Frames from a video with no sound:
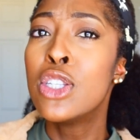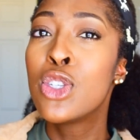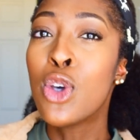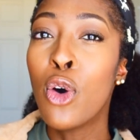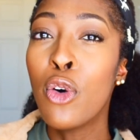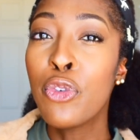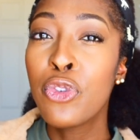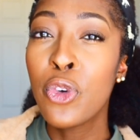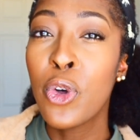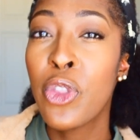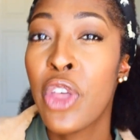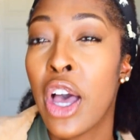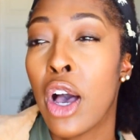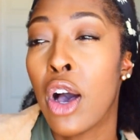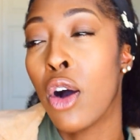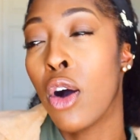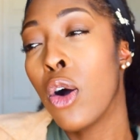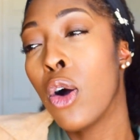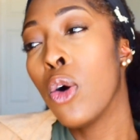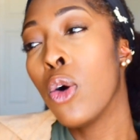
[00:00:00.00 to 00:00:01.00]
don't feel that,
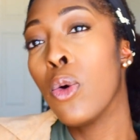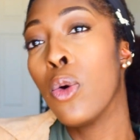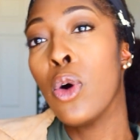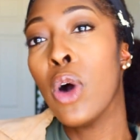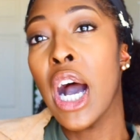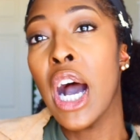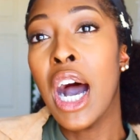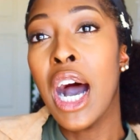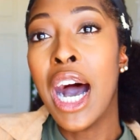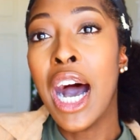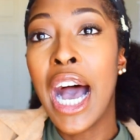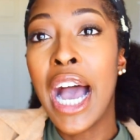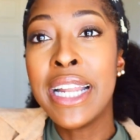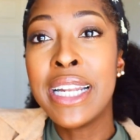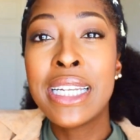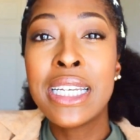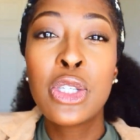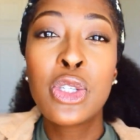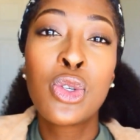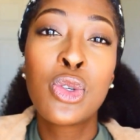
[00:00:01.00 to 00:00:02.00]
oh, I
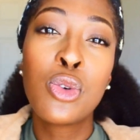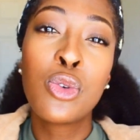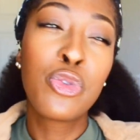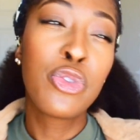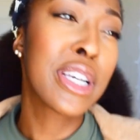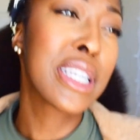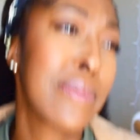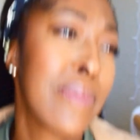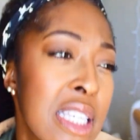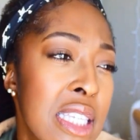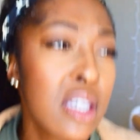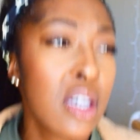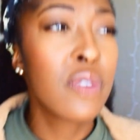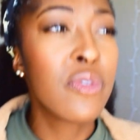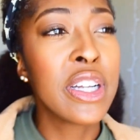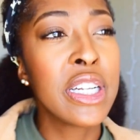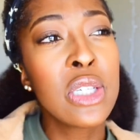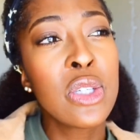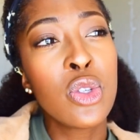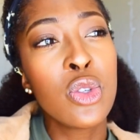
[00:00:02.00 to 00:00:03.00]
need to fix myself,
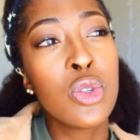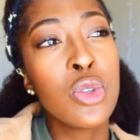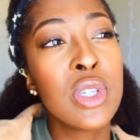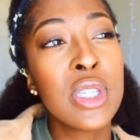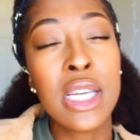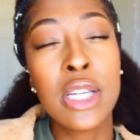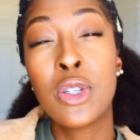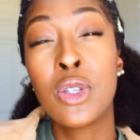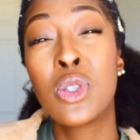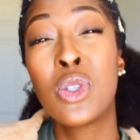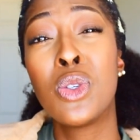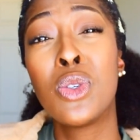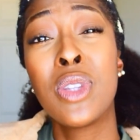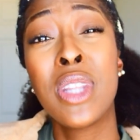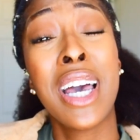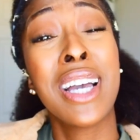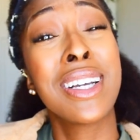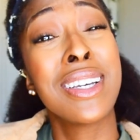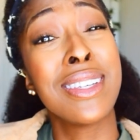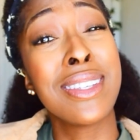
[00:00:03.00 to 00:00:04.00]
I need to do this, I need to do
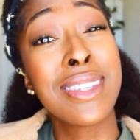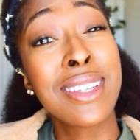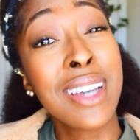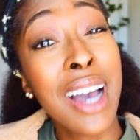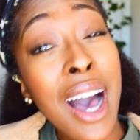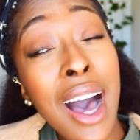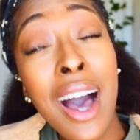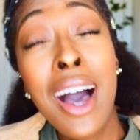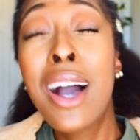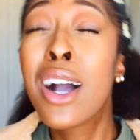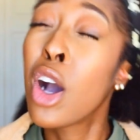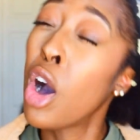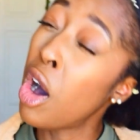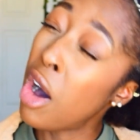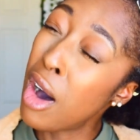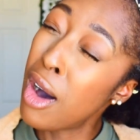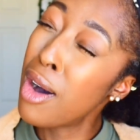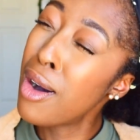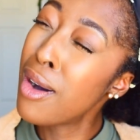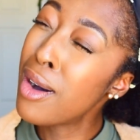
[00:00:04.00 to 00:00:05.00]
that, because God
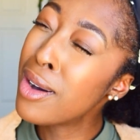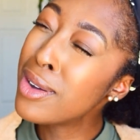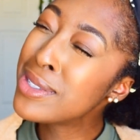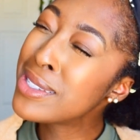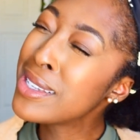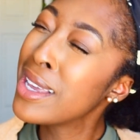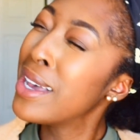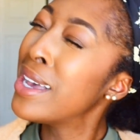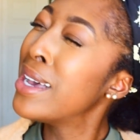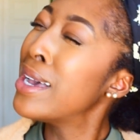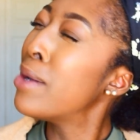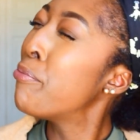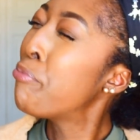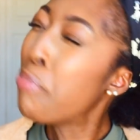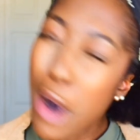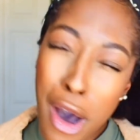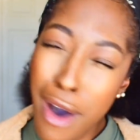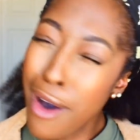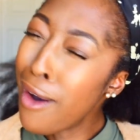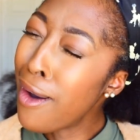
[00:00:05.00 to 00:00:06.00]
called
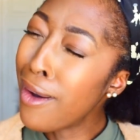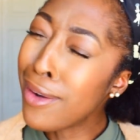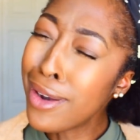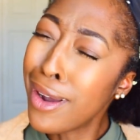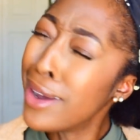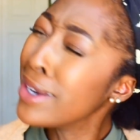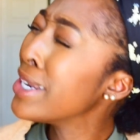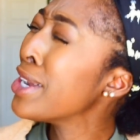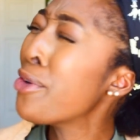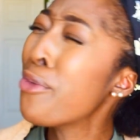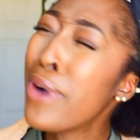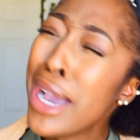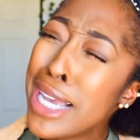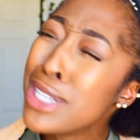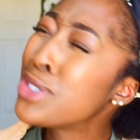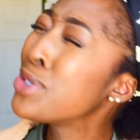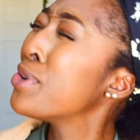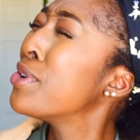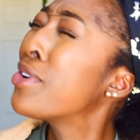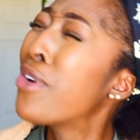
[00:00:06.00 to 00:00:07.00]
Paul on the
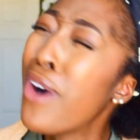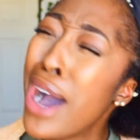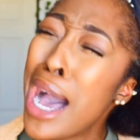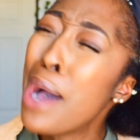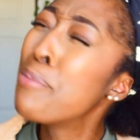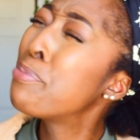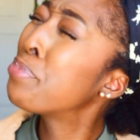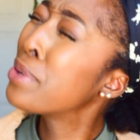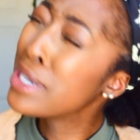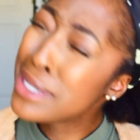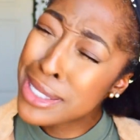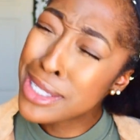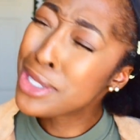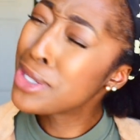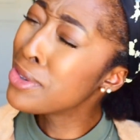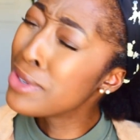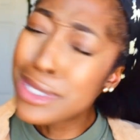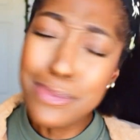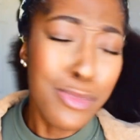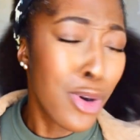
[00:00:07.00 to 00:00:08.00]
way to go and
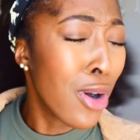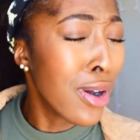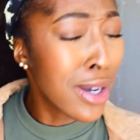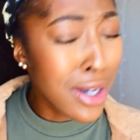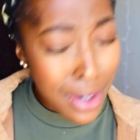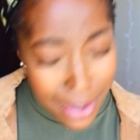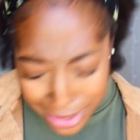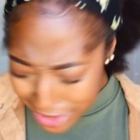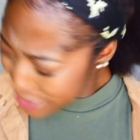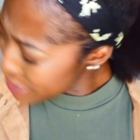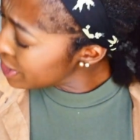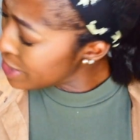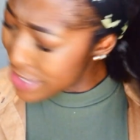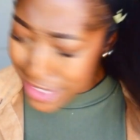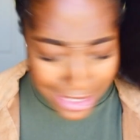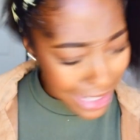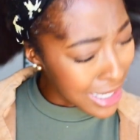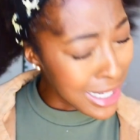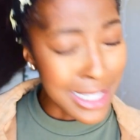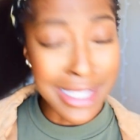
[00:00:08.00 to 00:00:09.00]
persecute more
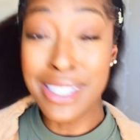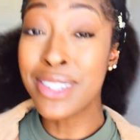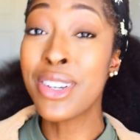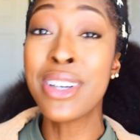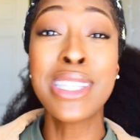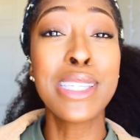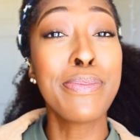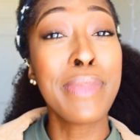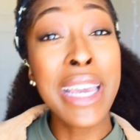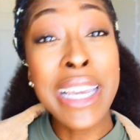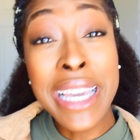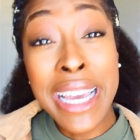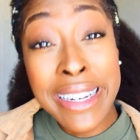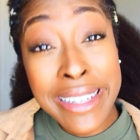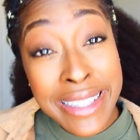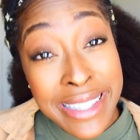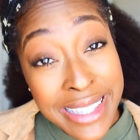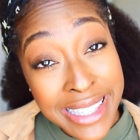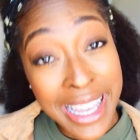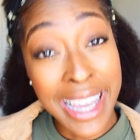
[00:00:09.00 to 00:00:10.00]
Christians. It doesn't make
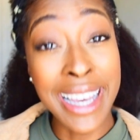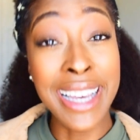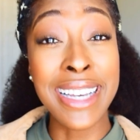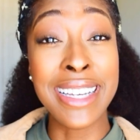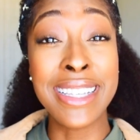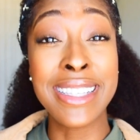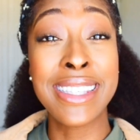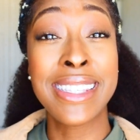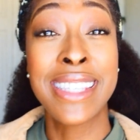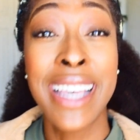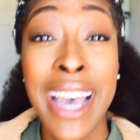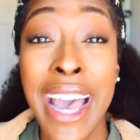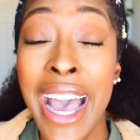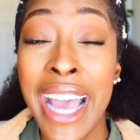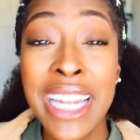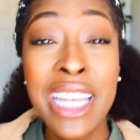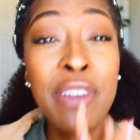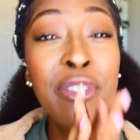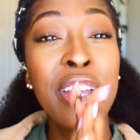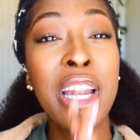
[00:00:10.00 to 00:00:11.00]
any sense.
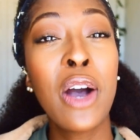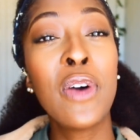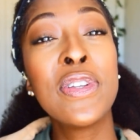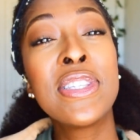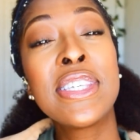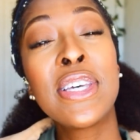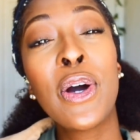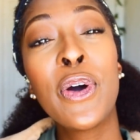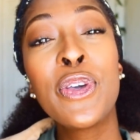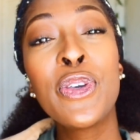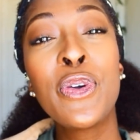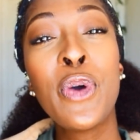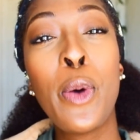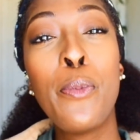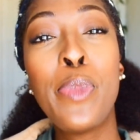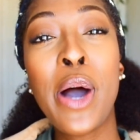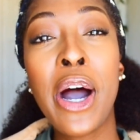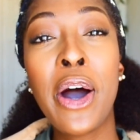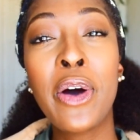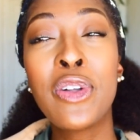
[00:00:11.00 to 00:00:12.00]
And even I would tell you
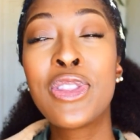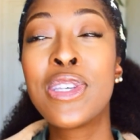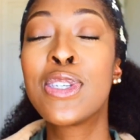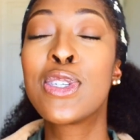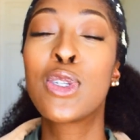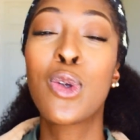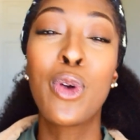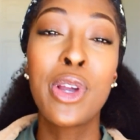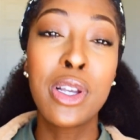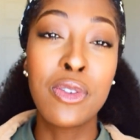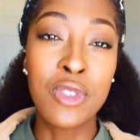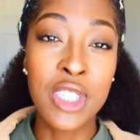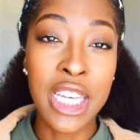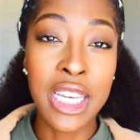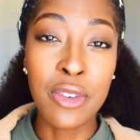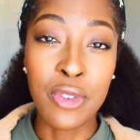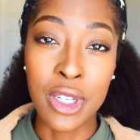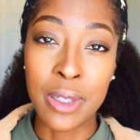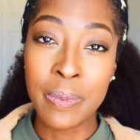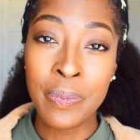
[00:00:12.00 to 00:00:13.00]
about the story of
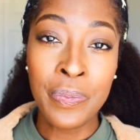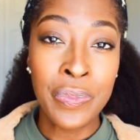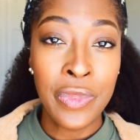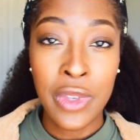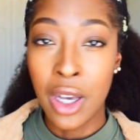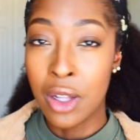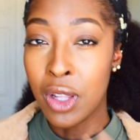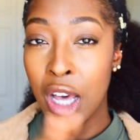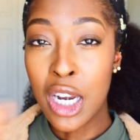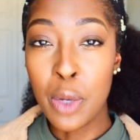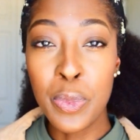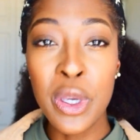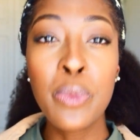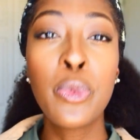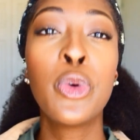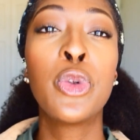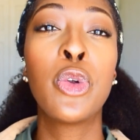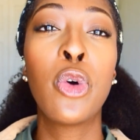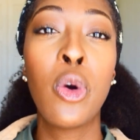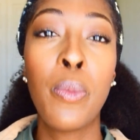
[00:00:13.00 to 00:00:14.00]
David. A lot of
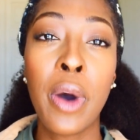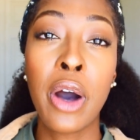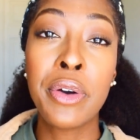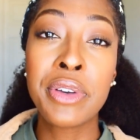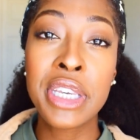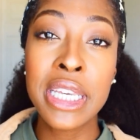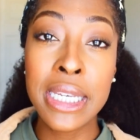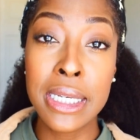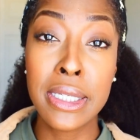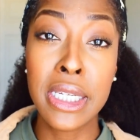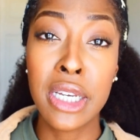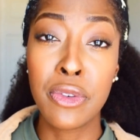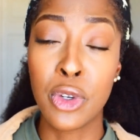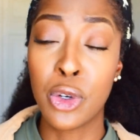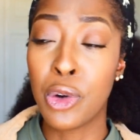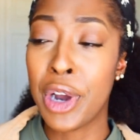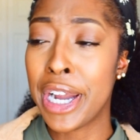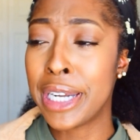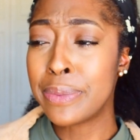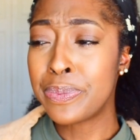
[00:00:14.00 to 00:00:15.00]
people know about King
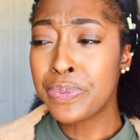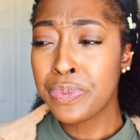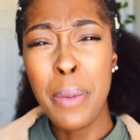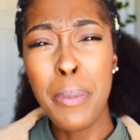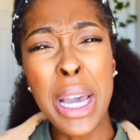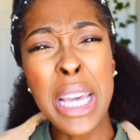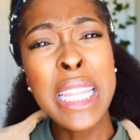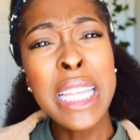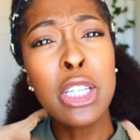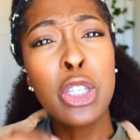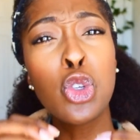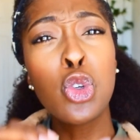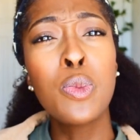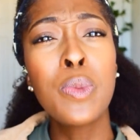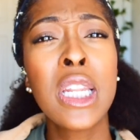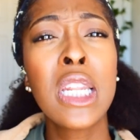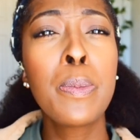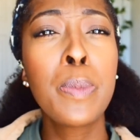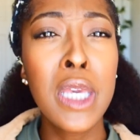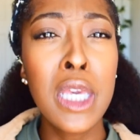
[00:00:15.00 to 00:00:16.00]
David, right? But I think too
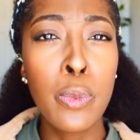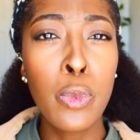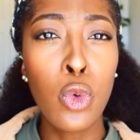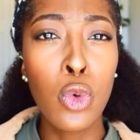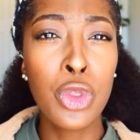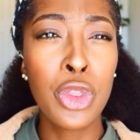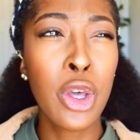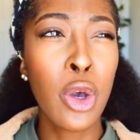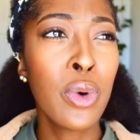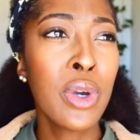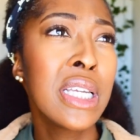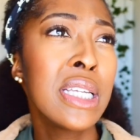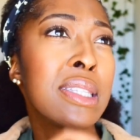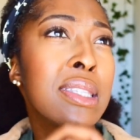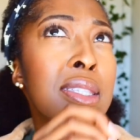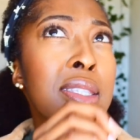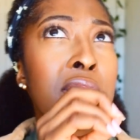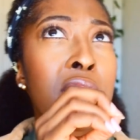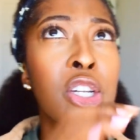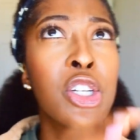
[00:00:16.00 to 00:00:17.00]
many people, they only
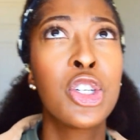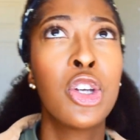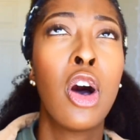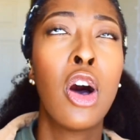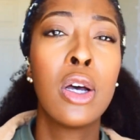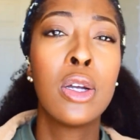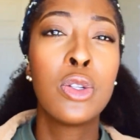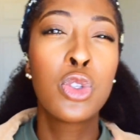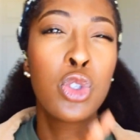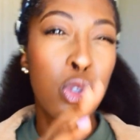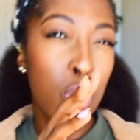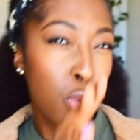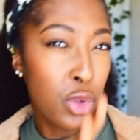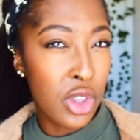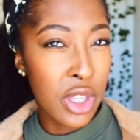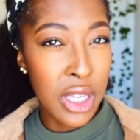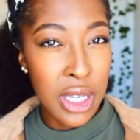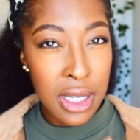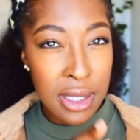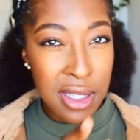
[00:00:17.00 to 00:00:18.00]
touch on two
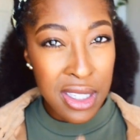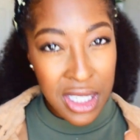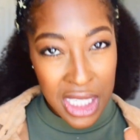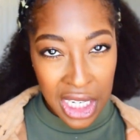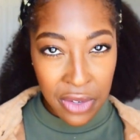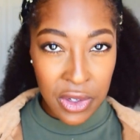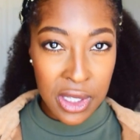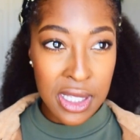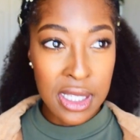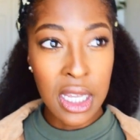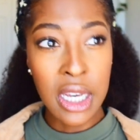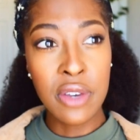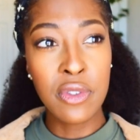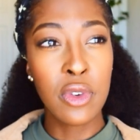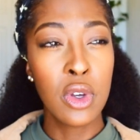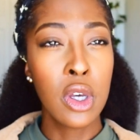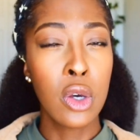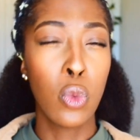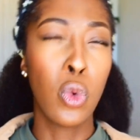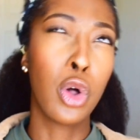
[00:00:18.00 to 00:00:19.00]
things in David's life.
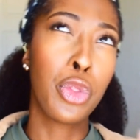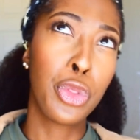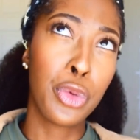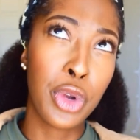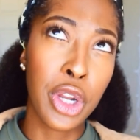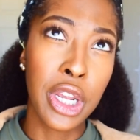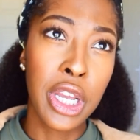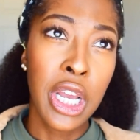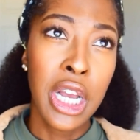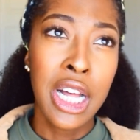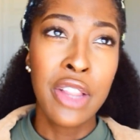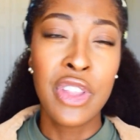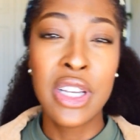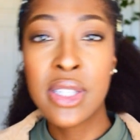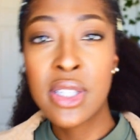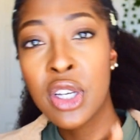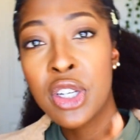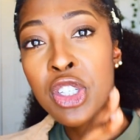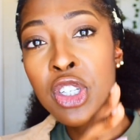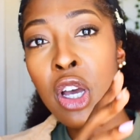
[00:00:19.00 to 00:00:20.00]
Well, three. They
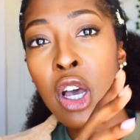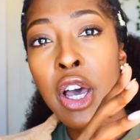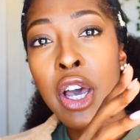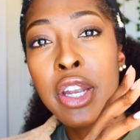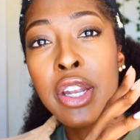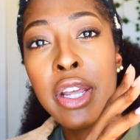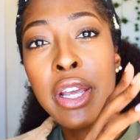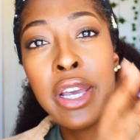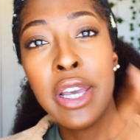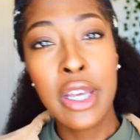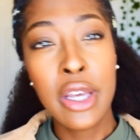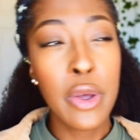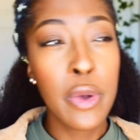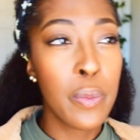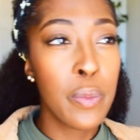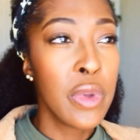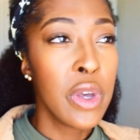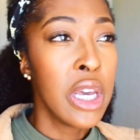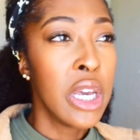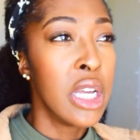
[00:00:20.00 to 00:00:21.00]
touch on
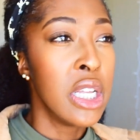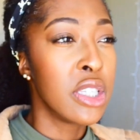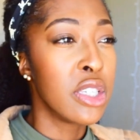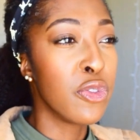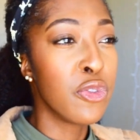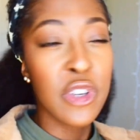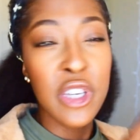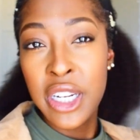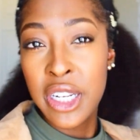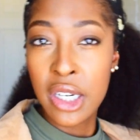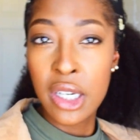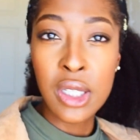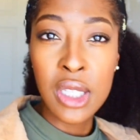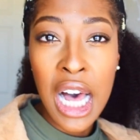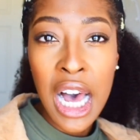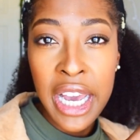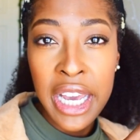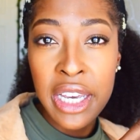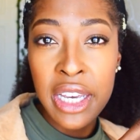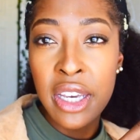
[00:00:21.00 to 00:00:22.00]
him defeating
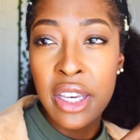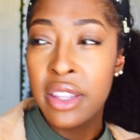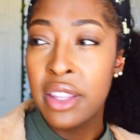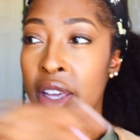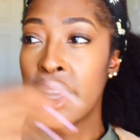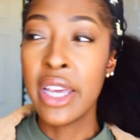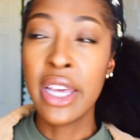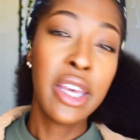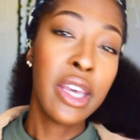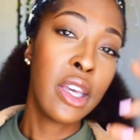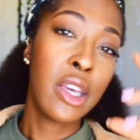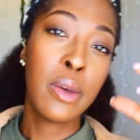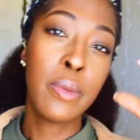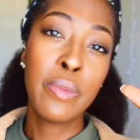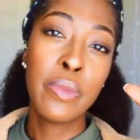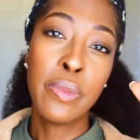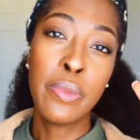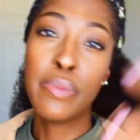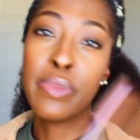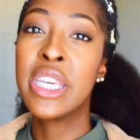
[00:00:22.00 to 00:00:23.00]
Goliath,
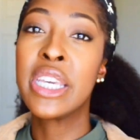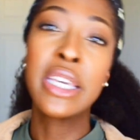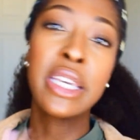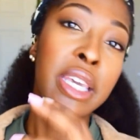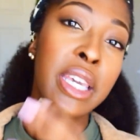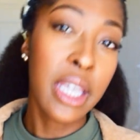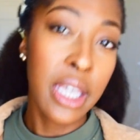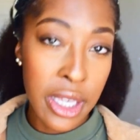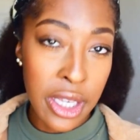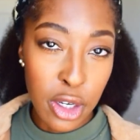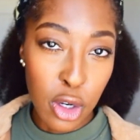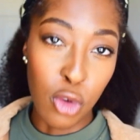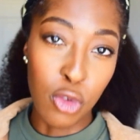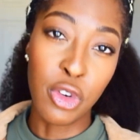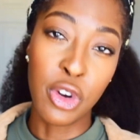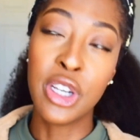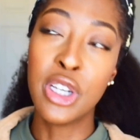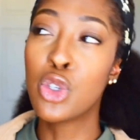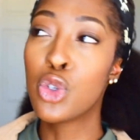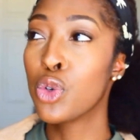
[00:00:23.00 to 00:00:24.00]
him being king
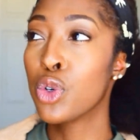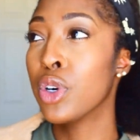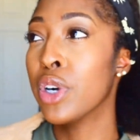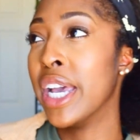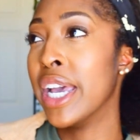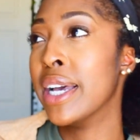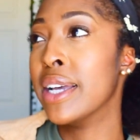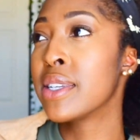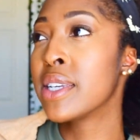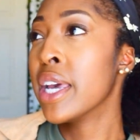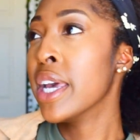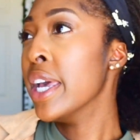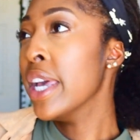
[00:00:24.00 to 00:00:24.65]
over Israel, and